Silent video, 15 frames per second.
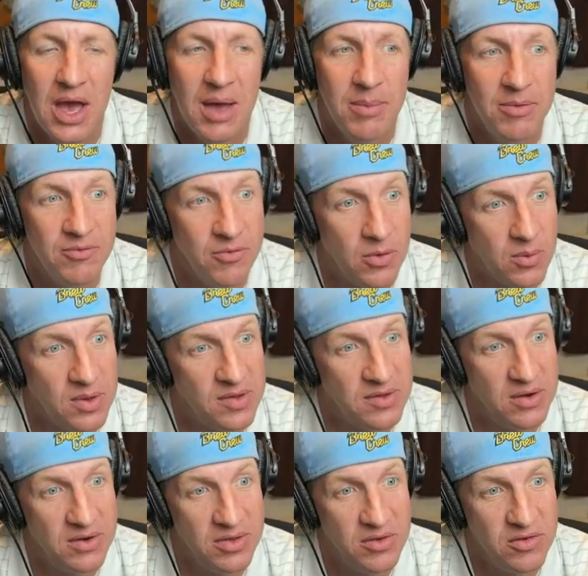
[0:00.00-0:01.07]
Before we
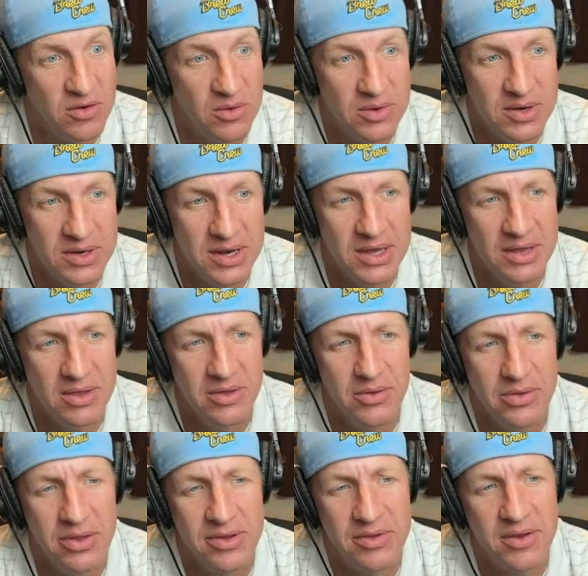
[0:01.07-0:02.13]
start the show today, though,
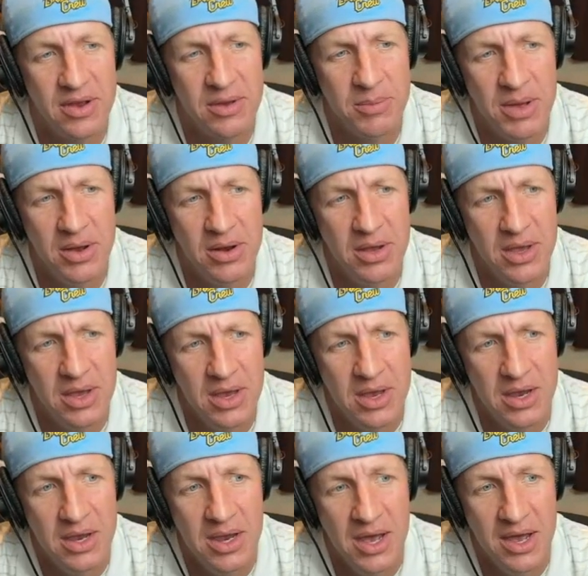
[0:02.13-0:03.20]
let's talk about
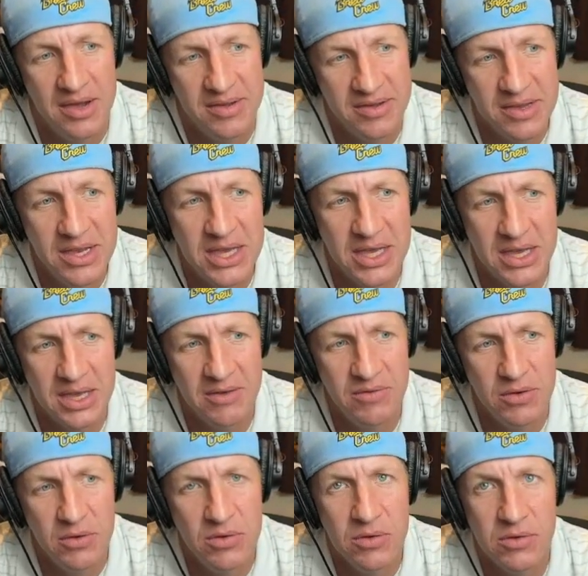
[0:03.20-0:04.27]
SeatGeek. If
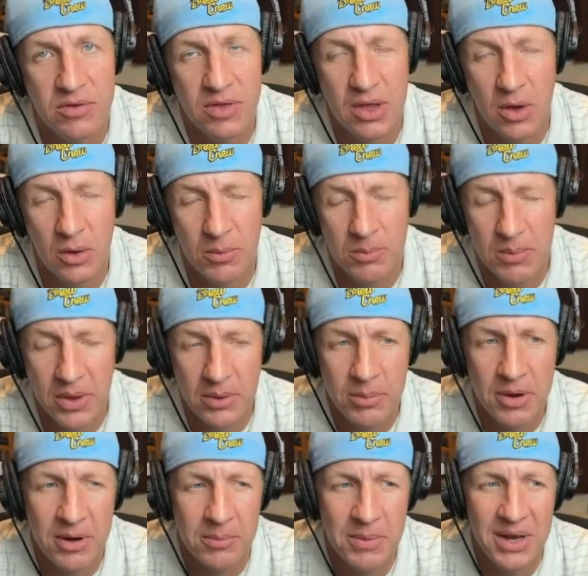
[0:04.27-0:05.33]
you use the code
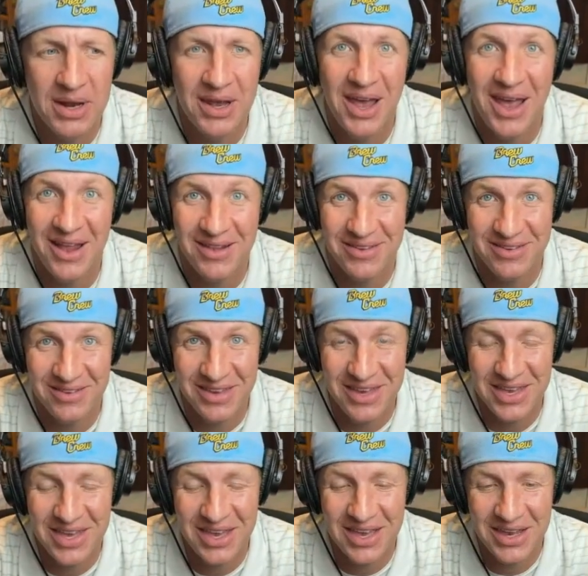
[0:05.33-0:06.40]
MillerParkMinute at
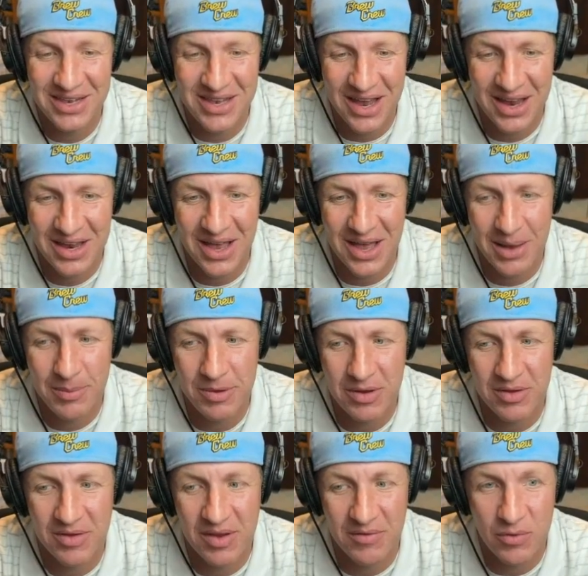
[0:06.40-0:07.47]
SeatGeek.com, you
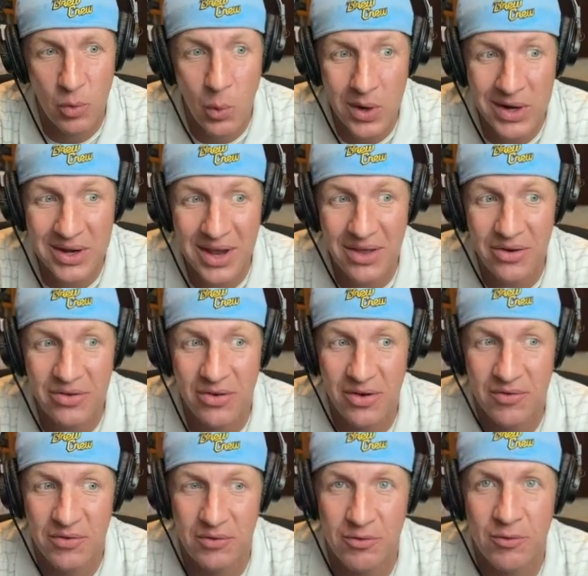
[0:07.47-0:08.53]
can save $20
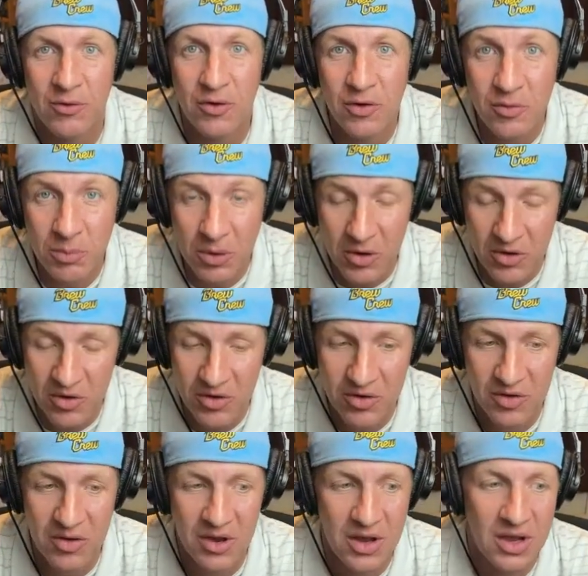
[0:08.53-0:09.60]
off your first
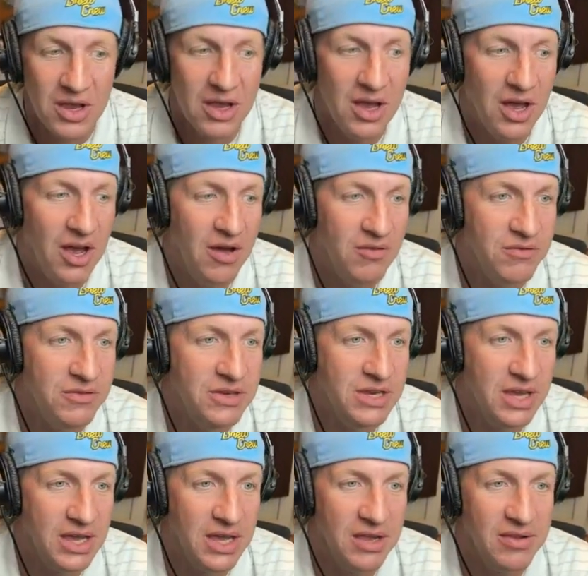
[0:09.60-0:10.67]
purchase of
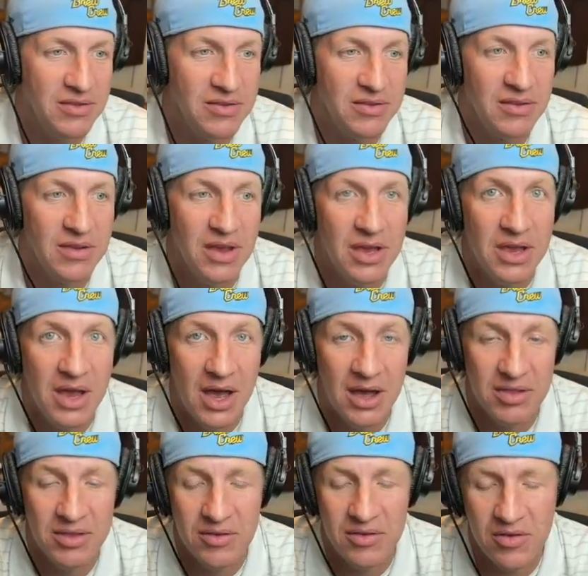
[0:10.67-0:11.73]
tickets.
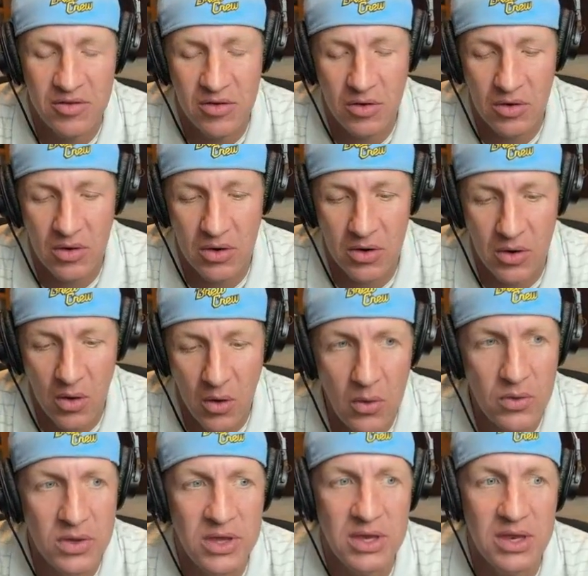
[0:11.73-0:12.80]
This is your
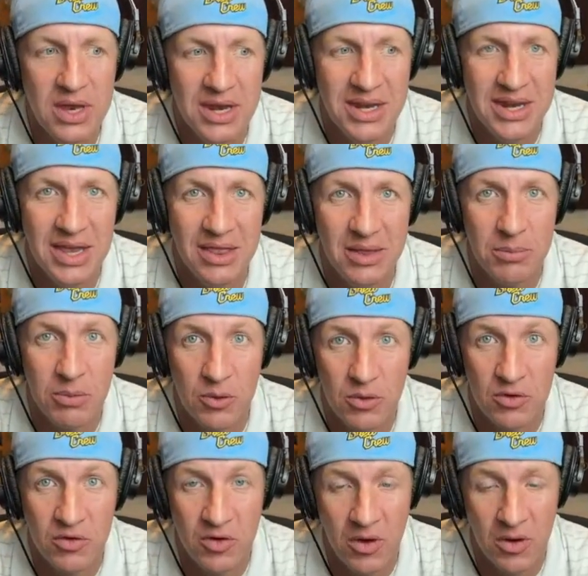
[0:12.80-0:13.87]
only daily Brewer
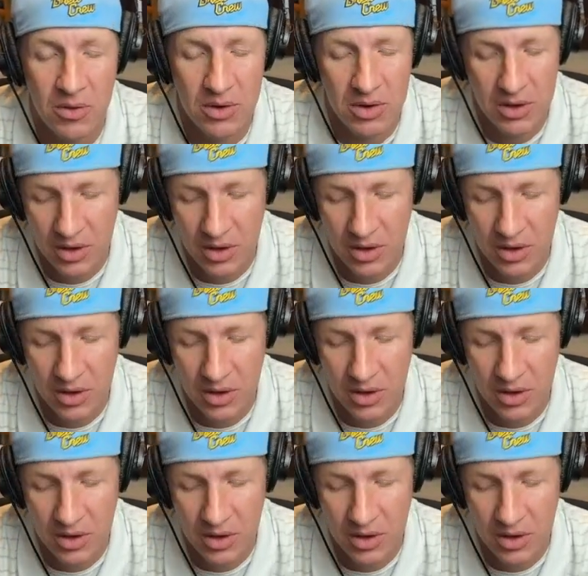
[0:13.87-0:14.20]
show.